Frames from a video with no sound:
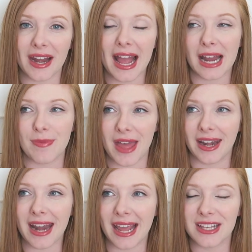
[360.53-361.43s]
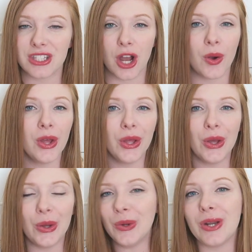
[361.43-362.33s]
and then I had him that night. So
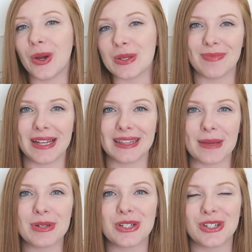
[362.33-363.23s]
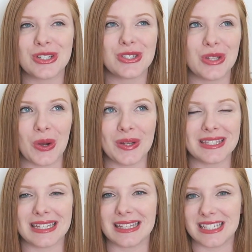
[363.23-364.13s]
who knows? My labors are just so
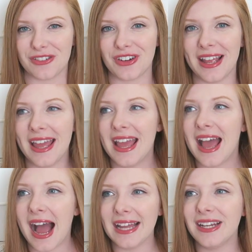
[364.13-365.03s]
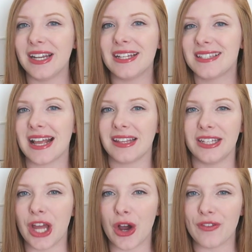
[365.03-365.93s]
insanely different. I didn't exactly
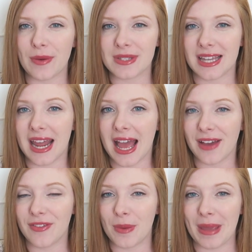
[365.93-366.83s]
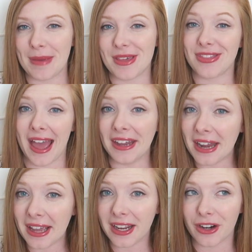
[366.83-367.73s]
know if I was gonna have a baby that
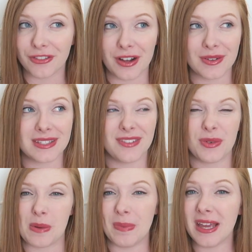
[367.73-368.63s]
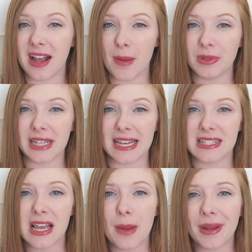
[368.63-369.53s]
night or if I was if it would be a couple days,
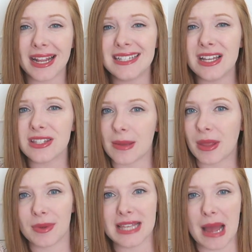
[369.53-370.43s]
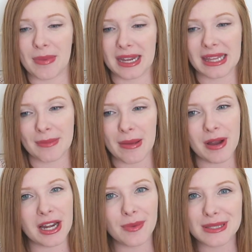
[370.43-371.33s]
but I could tell something was happening. Like my
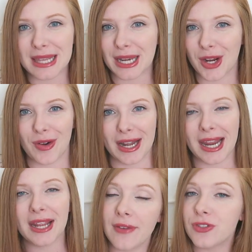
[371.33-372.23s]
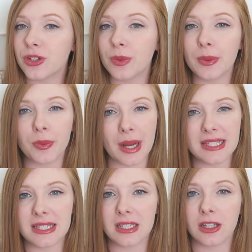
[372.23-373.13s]
body was getting ready. After we
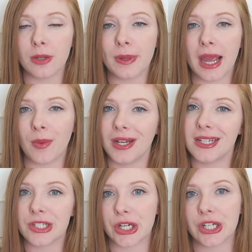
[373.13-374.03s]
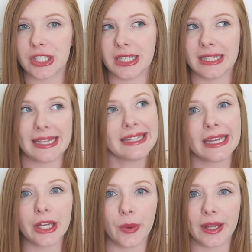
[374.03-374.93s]
rested a little bit, I wanted to start like
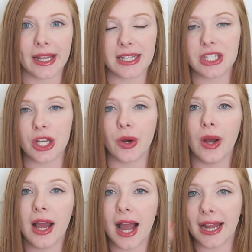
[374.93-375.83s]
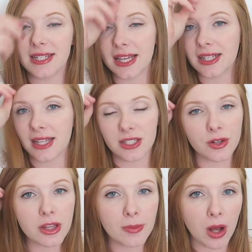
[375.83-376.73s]
get going again. So I decided let's go
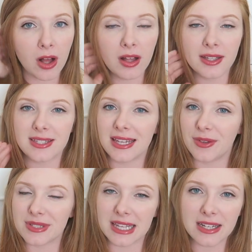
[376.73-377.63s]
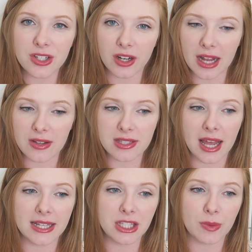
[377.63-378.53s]
to the mall. It's get it was getting dark
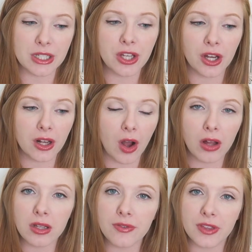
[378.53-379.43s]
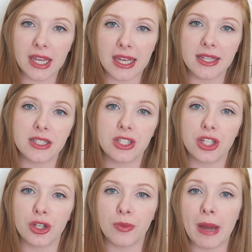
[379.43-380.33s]
outside, so we took all of the kids
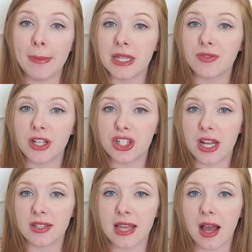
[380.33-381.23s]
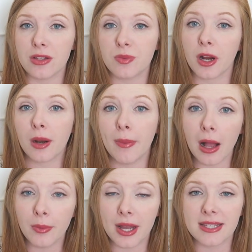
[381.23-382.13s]
to my best friend Janelle's house where her
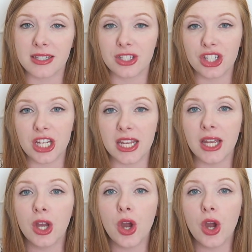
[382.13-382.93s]
mom was, and she